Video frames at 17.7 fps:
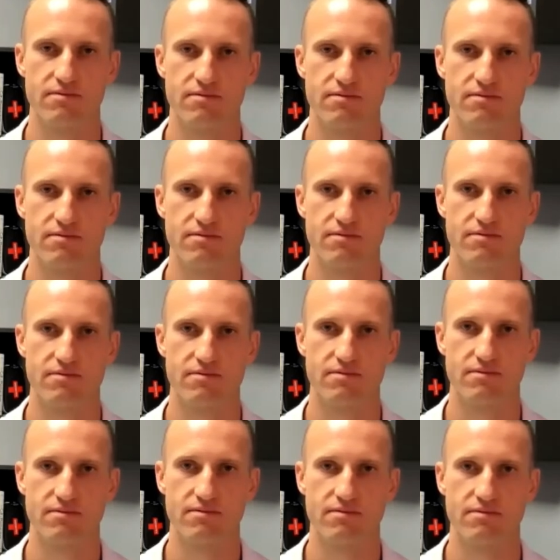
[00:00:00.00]

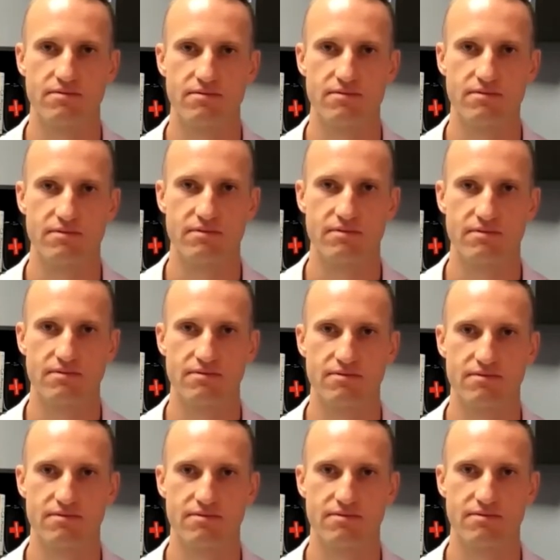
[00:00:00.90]

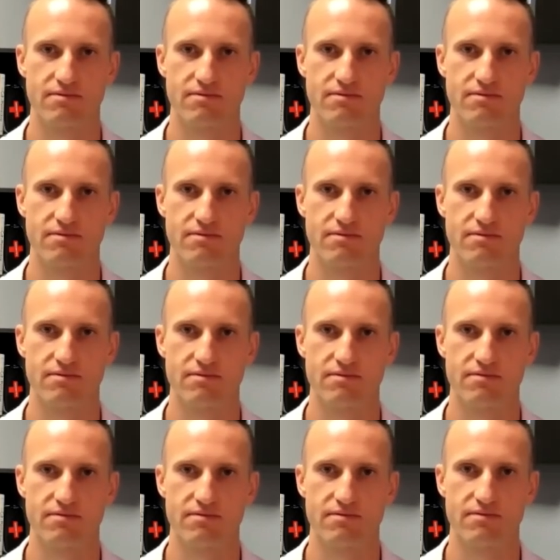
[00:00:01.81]

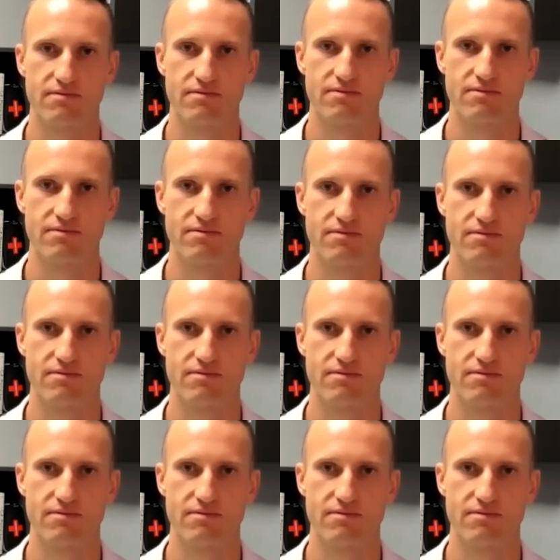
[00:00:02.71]
This person isn't speaking.